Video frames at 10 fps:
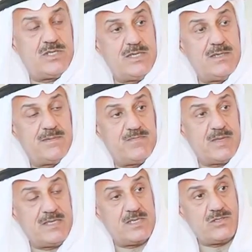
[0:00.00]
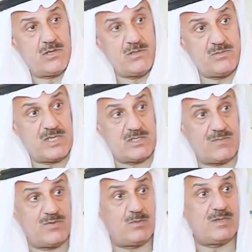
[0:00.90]
achieve. As I told you
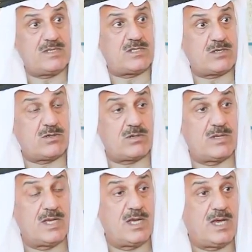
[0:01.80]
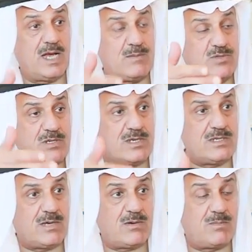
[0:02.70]
just a few minutes ago, I'm
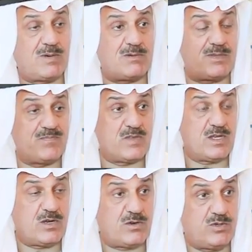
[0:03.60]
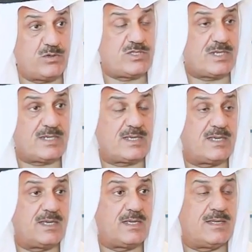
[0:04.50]
talking now about reducing
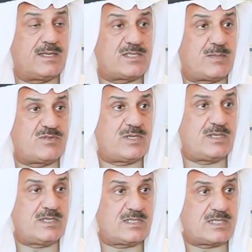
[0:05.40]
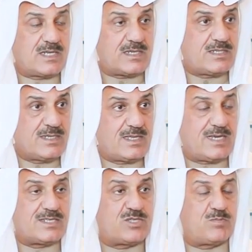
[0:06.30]
the subsidies, cutting
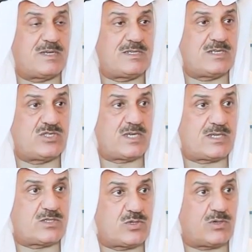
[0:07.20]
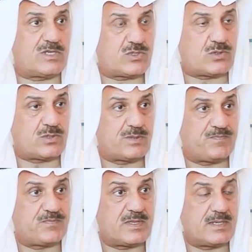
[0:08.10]
the expenditure, so and
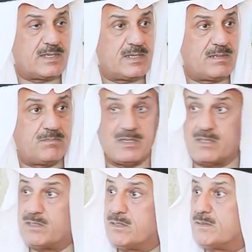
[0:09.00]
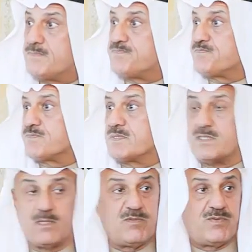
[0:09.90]
so. But
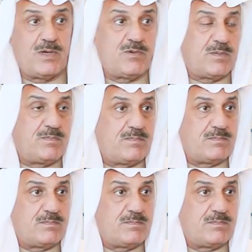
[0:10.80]
some of our